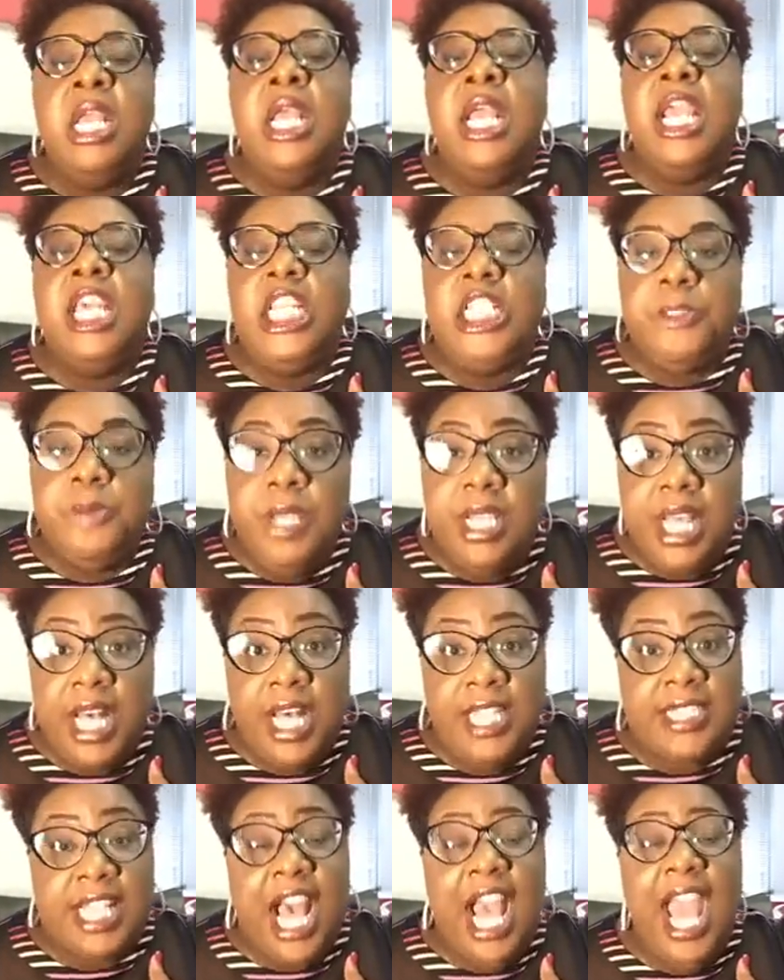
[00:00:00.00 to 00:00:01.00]
It is
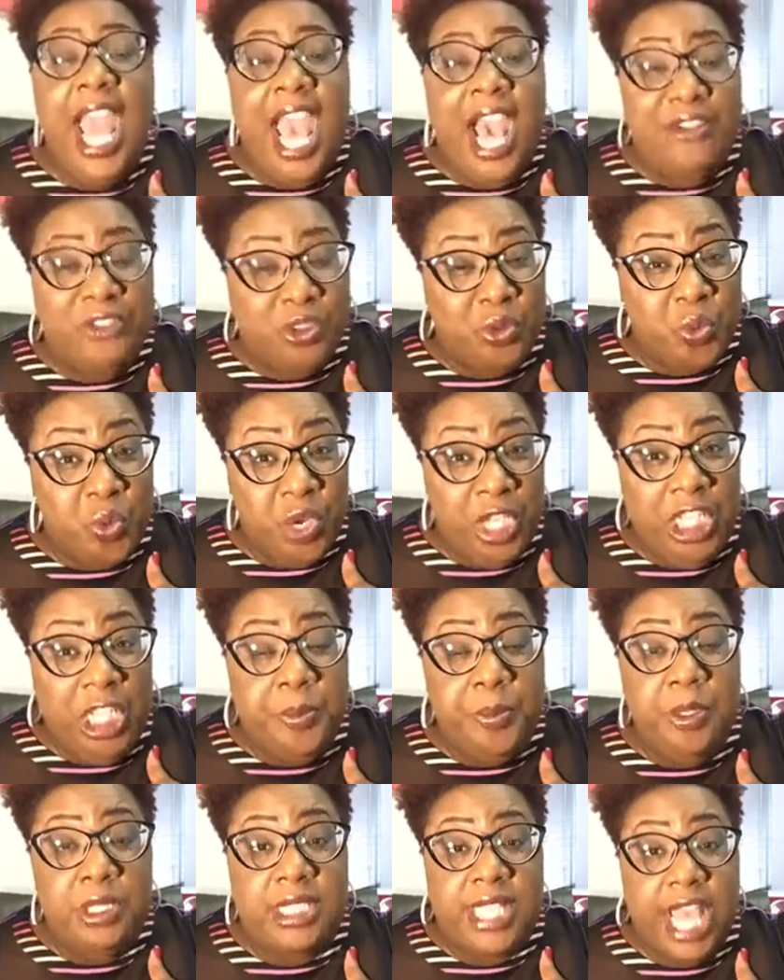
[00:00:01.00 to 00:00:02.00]
because I have to really
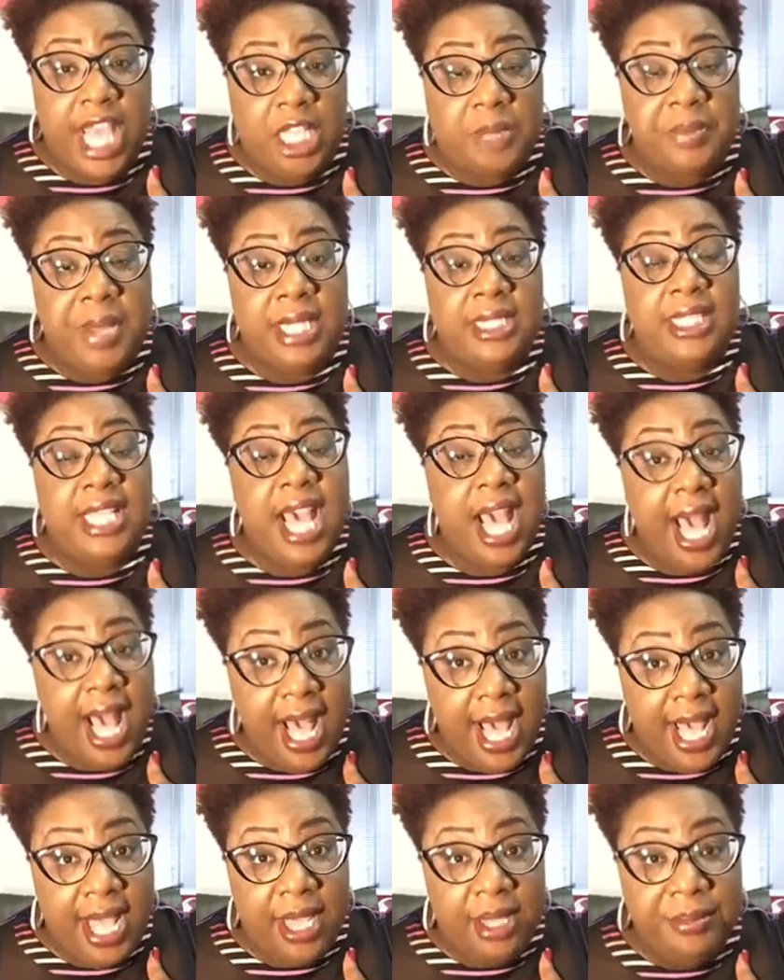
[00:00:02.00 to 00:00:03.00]
protect my
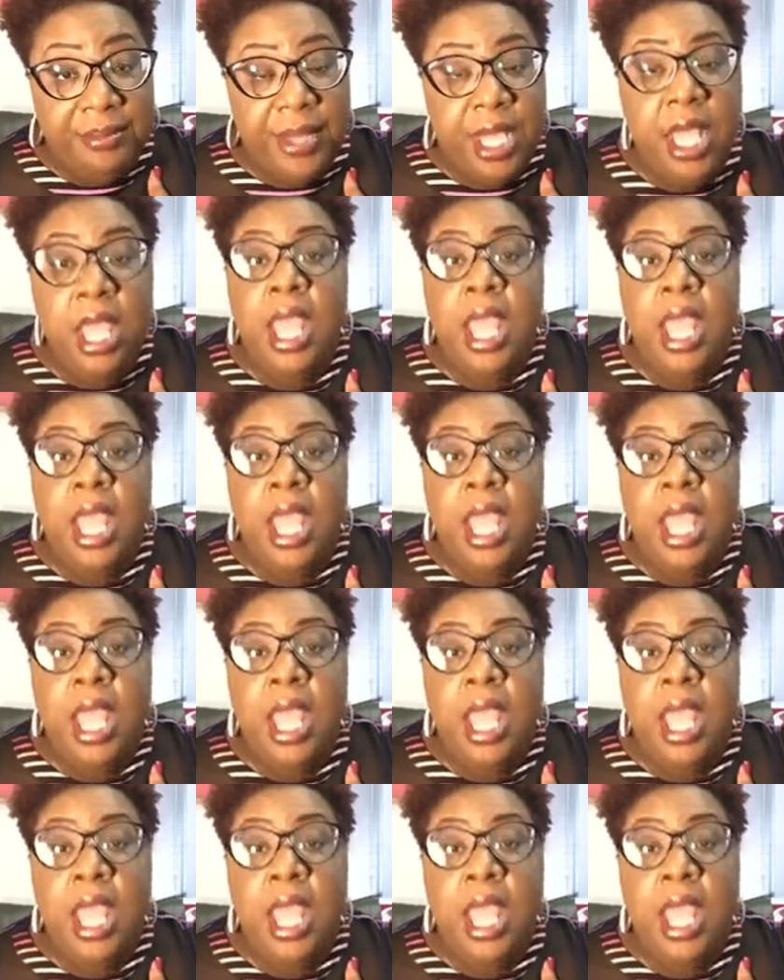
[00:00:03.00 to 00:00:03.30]
time,